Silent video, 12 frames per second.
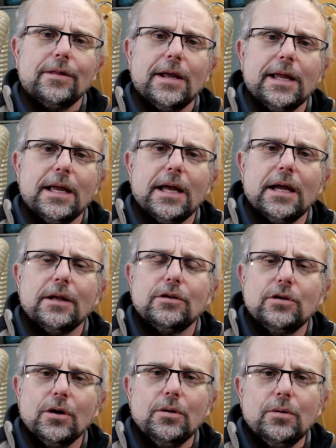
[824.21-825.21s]
They are
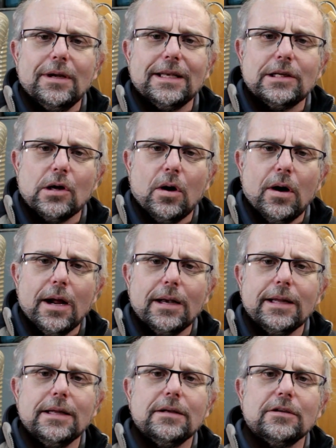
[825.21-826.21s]
2
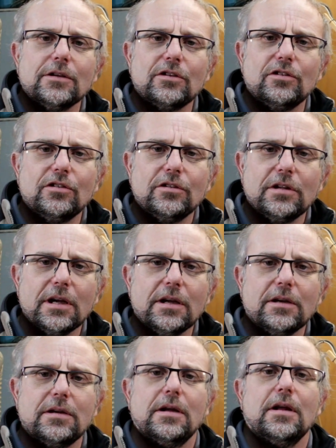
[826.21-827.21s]
entirely
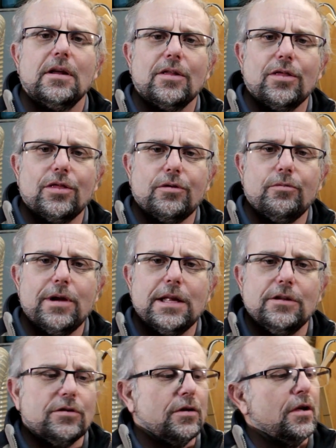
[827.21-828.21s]
distinct
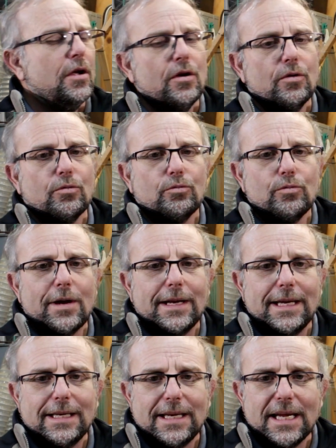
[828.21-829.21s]
threads
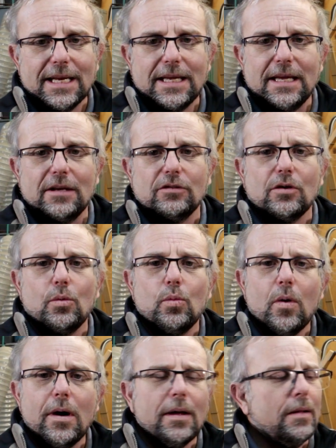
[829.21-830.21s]
running down here. So
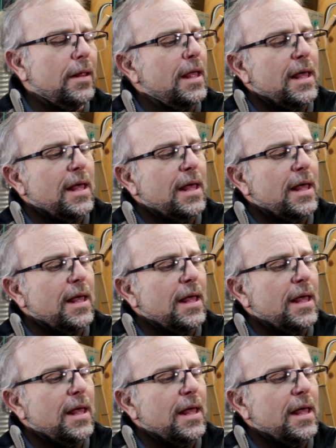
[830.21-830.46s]
while